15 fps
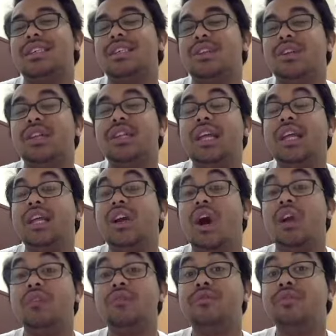certain
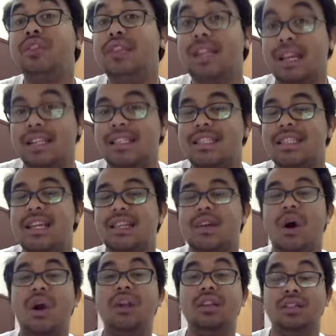confidence that
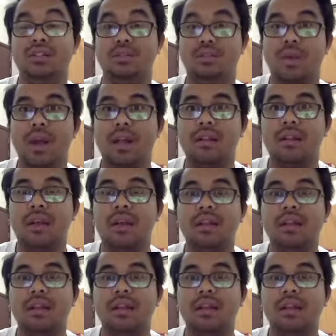all is well,